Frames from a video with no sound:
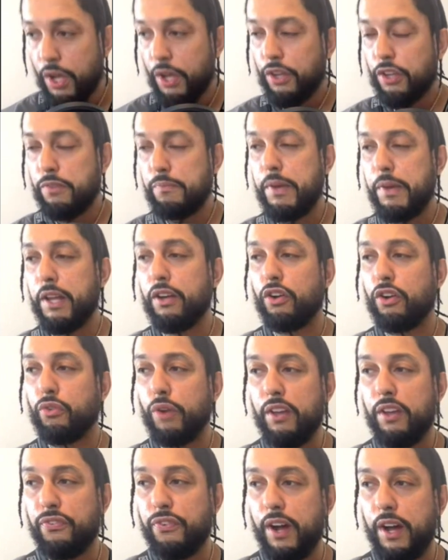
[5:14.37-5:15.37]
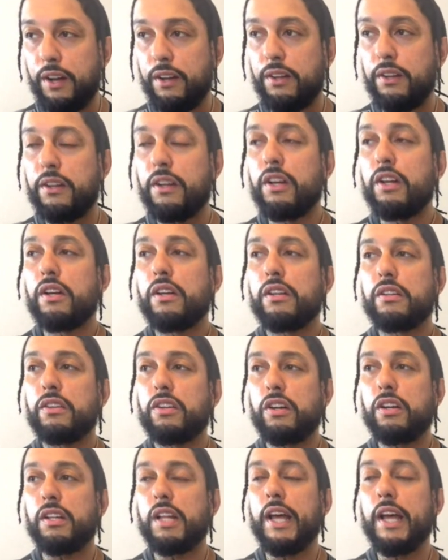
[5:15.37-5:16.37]
You made a great fighter
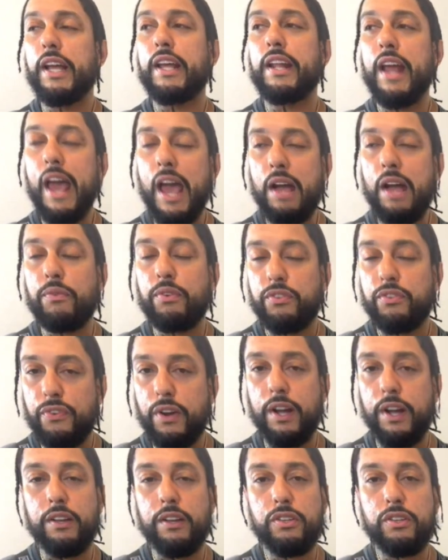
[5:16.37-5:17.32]
look like an average fighter.